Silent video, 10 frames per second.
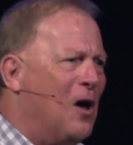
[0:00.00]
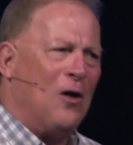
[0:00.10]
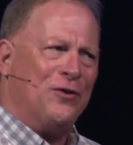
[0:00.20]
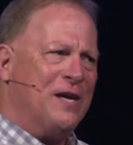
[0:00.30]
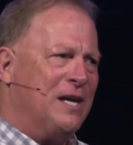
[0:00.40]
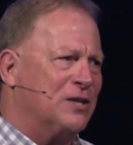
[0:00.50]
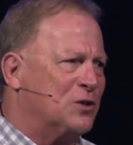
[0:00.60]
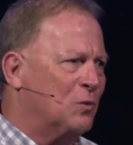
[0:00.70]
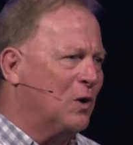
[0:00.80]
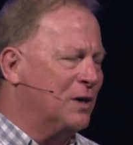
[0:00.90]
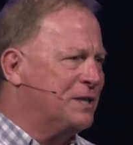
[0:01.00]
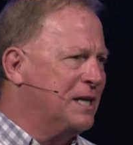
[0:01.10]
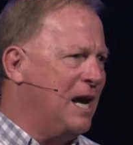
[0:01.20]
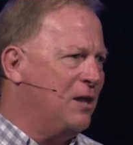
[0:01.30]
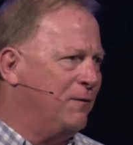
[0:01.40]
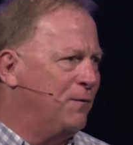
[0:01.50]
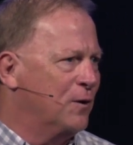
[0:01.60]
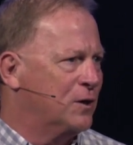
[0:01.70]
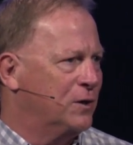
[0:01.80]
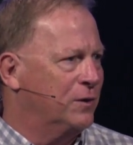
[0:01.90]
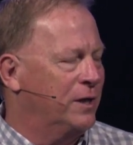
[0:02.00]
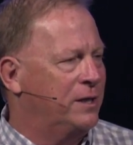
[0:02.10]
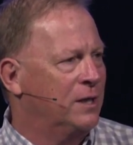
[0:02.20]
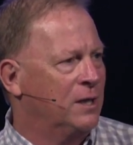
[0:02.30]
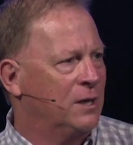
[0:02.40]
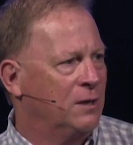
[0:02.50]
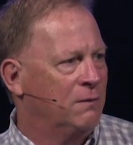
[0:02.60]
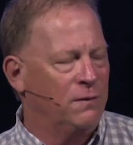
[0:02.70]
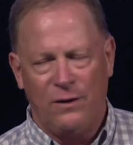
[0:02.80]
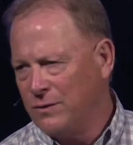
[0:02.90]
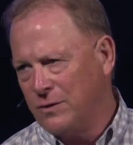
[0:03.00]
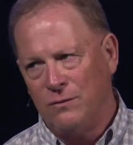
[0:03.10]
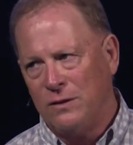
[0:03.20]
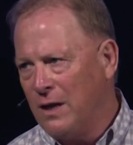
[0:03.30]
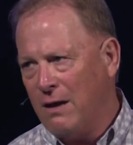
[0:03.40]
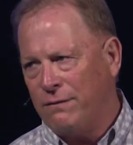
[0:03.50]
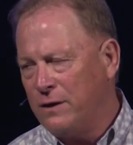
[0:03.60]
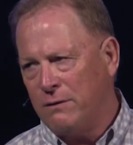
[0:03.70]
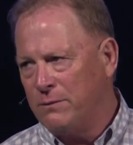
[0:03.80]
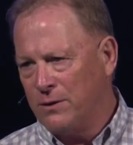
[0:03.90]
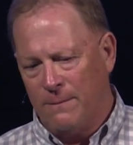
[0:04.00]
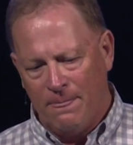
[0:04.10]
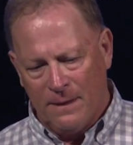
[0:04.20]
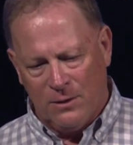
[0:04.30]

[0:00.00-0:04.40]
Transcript: all things to work together for good for those who love him and are